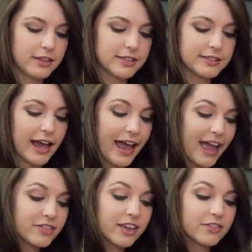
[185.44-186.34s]
Since I
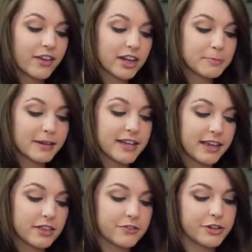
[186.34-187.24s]
have the advantage by
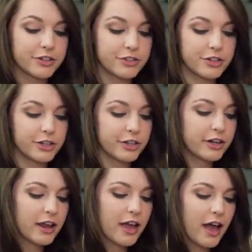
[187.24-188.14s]
taking the first
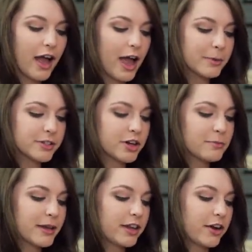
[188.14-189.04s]
turn, I must
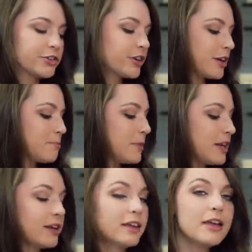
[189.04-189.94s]
start my character
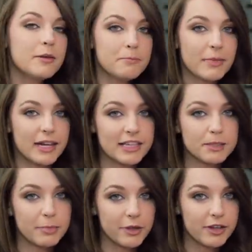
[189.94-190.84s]
committed, meaning
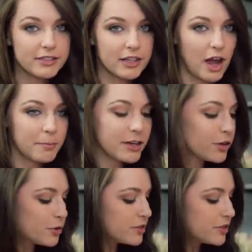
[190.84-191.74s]
his abilities cannot be
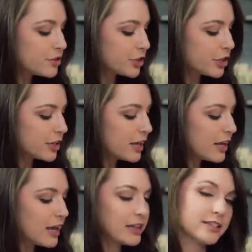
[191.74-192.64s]
used this turn
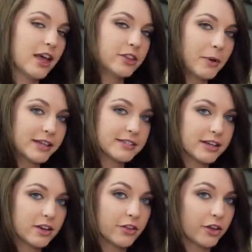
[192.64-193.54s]
unless otherwise
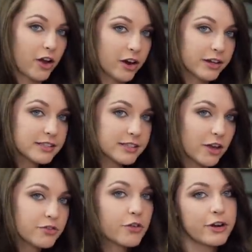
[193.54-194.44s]
stated on the card
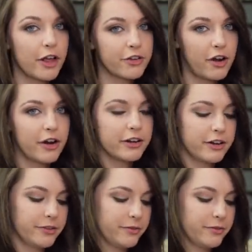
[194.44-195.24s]
itself or another card.